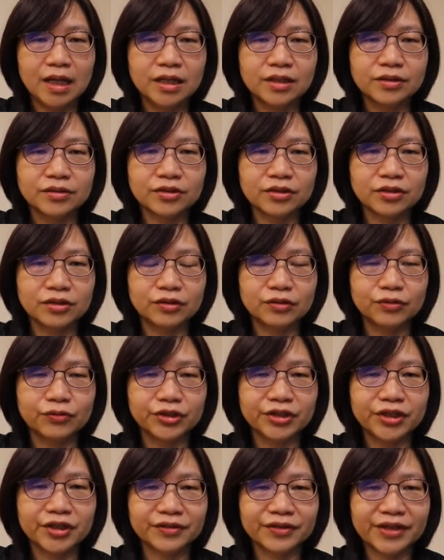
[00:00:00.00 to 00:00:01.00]
So we
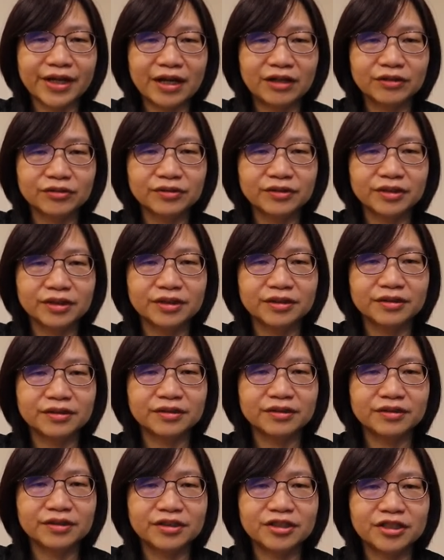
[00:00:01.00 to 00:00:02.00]
can calculate the
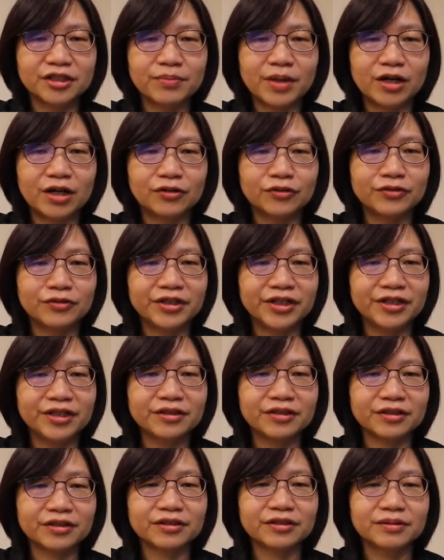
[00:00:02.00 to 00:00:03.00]
DC power
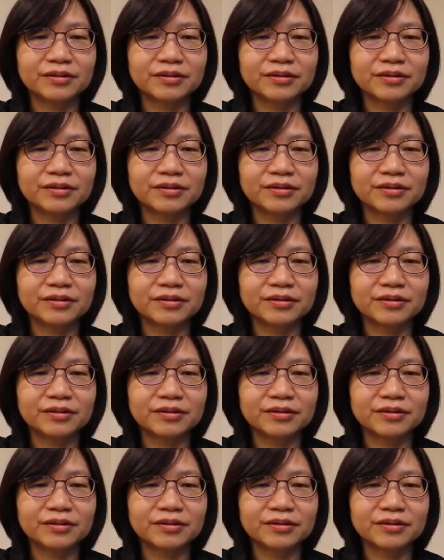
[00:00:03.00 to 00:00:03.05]
needed.